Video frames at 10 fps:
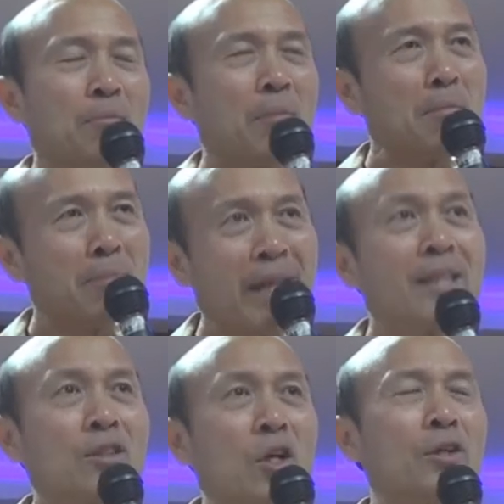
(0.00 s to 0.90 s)
My
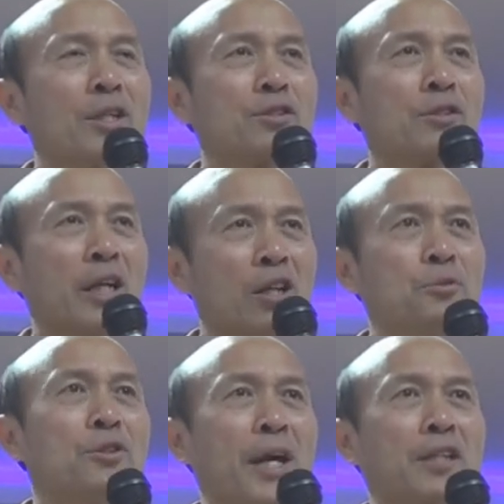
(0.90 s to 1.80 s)
main goal is to help
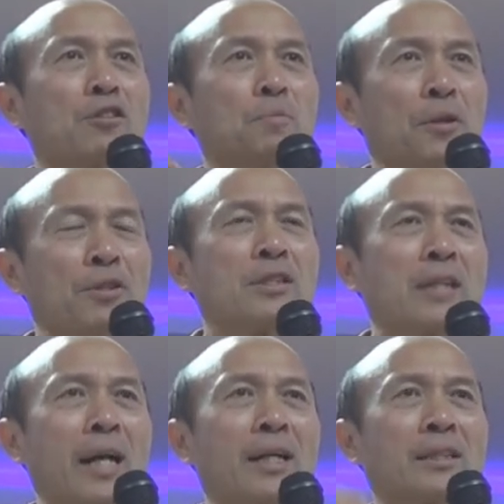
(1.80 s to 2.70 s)
you experience
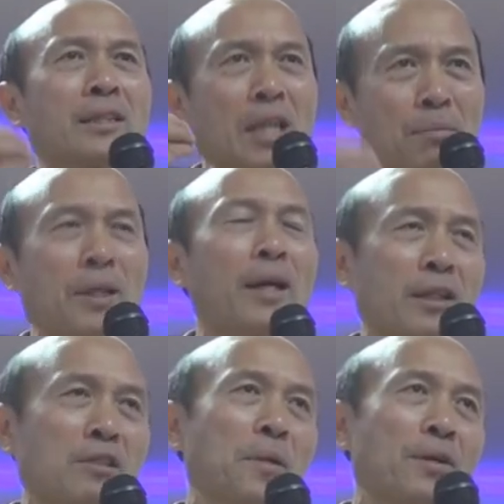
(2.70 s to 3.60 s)
God and keep that
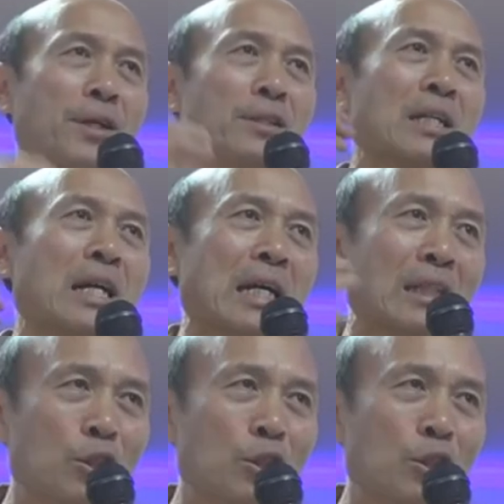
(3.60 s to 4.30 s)
experience